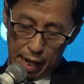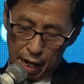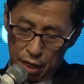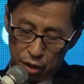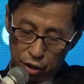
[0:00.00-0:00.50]

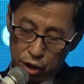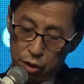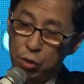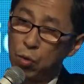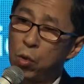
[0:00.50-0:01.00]
And
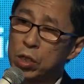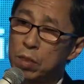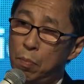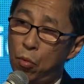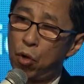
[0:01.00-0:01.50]

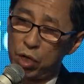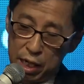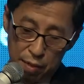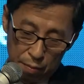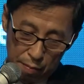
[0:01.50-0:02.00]
what's more
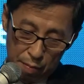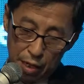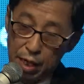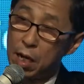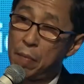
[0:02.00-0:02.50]

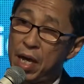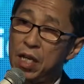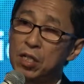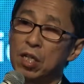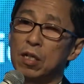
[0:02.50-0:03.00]

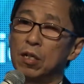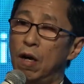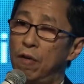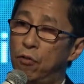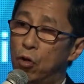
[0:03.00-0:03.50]
amazing
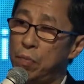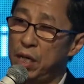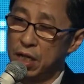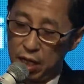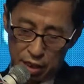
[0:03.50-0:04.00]
for
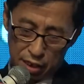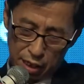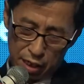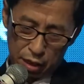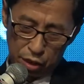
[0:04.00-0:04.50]
me is
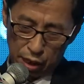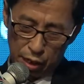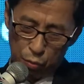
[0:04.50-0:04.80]
that